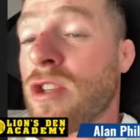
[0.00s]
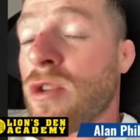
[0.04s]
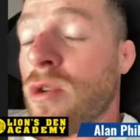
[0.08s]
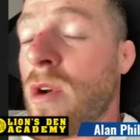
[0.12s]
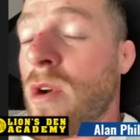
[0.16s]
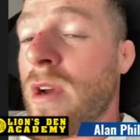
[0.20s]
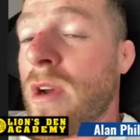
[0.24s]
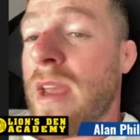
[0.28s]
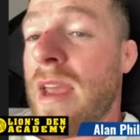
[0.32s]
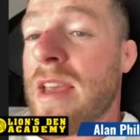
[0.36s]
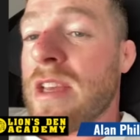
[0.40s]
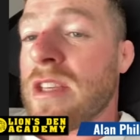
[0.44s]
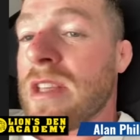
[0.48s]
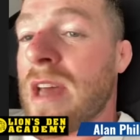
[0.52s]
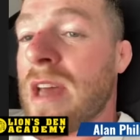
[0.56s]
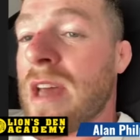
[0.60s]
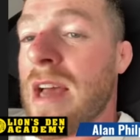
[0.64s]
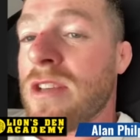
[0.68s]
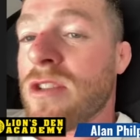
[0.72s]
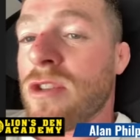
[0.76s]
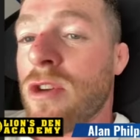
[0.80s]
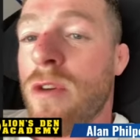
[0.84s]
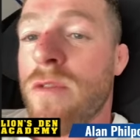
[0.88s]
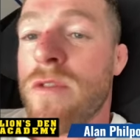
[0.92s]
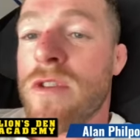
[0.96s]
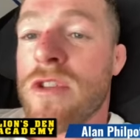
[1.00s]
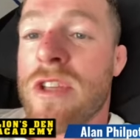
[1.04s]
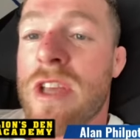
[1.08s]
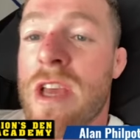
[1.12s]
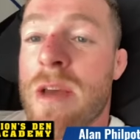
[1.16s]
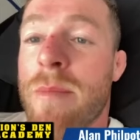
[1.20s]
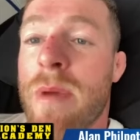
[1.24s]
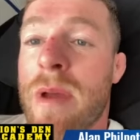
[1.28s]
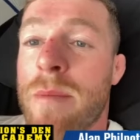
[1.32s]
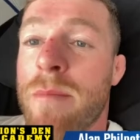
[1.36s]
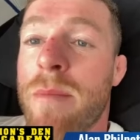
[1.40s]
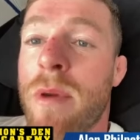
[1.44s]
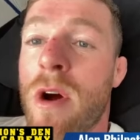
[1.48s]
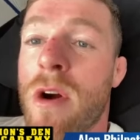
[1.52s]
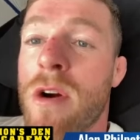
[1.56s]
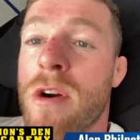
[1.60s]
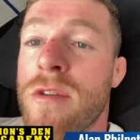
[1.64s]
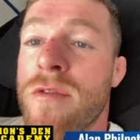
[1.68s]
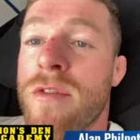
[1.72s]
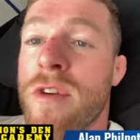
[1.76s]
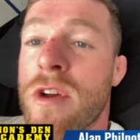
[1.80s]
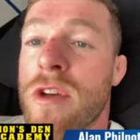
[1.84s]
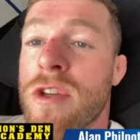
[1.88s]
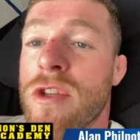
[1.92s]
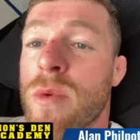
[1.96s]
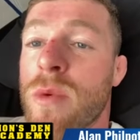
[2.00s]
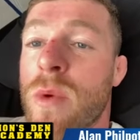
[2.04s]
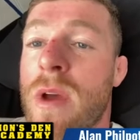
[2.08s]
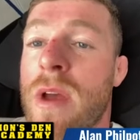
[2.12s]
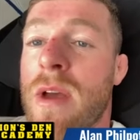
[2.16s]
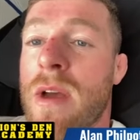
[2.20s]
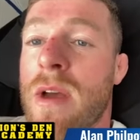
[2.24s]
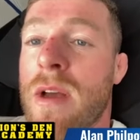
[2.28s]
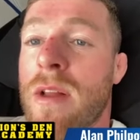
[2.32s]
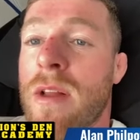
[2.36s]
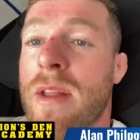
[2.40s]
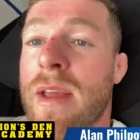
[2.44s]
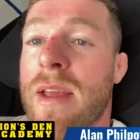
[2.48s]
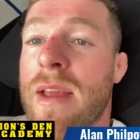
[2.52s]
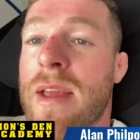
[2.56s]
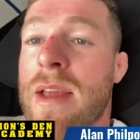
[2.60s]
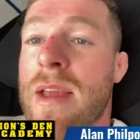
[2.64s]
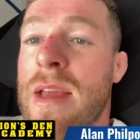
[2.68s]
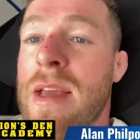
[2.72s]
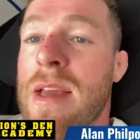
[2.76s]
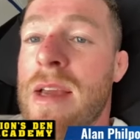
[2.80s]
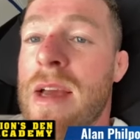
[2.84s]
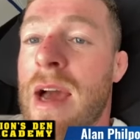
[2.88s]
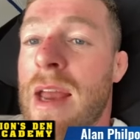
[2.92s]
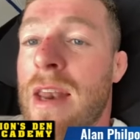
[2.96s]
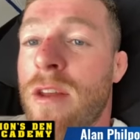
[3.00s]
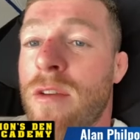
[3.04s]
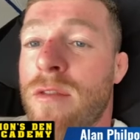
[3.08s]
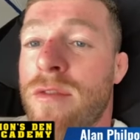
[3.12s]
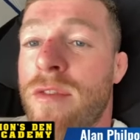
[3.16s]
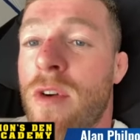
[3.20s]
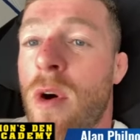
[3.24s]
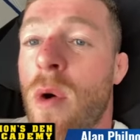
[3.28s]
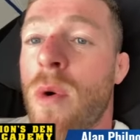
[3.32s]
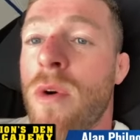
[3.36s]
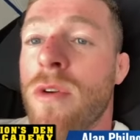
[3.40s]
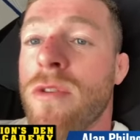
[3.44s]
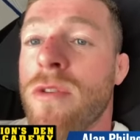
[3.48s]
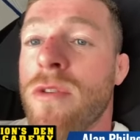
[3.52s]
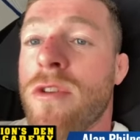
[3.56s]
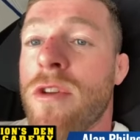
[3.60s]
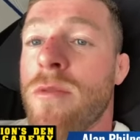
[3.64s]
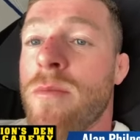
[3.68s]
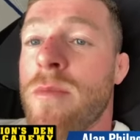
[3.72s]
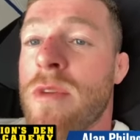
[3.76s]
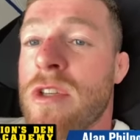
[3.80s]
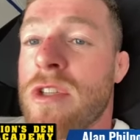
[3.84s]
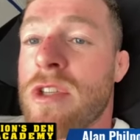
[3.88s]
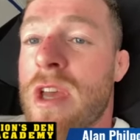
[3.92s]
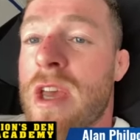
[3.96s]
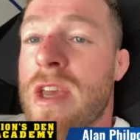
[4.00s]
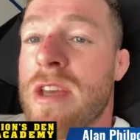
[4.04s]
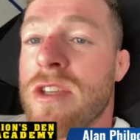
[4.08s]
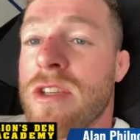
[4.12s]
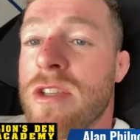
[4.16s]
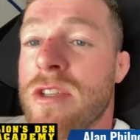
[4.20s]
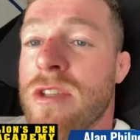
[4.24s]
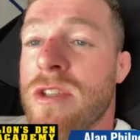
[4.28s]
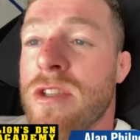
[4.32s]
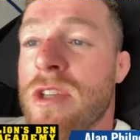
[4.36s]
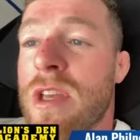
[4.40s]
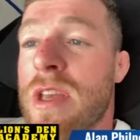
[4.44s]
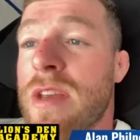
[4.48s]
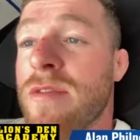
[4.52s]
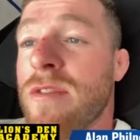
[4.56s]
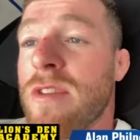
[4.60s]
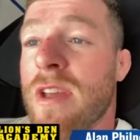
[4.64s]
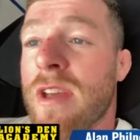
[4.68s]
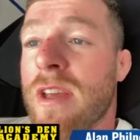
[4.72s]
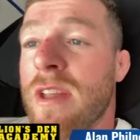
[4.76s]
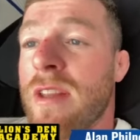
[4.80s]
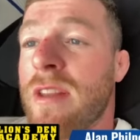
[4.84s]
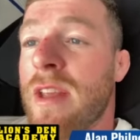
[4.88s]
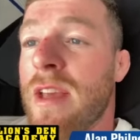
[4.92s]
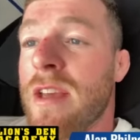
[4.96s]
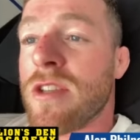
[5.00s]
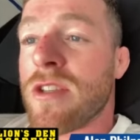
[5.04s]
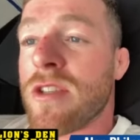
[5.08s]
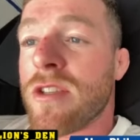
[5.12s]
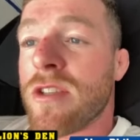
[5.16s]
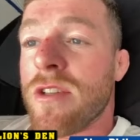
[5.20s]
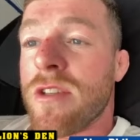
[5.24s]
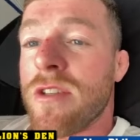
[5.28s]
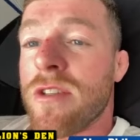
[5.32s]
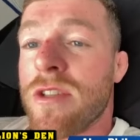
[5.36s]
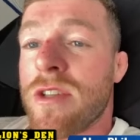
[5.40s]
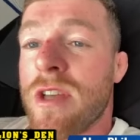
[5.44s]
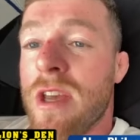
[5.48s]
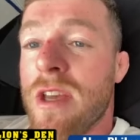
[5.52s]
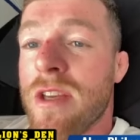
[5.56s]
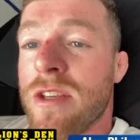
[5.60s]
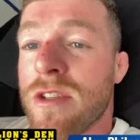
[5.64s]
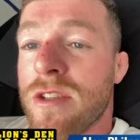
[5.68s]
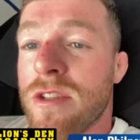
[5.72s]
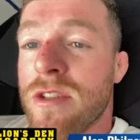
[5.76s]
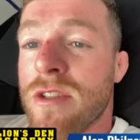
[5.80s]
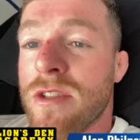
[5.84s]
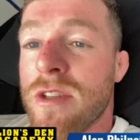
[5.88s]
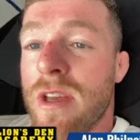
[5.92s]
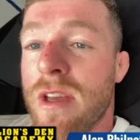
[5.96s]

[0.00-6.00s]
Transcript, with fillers: So I guess that's obviously a big part of it as well. Like I look forward to my sessions, even the conditioning sessions.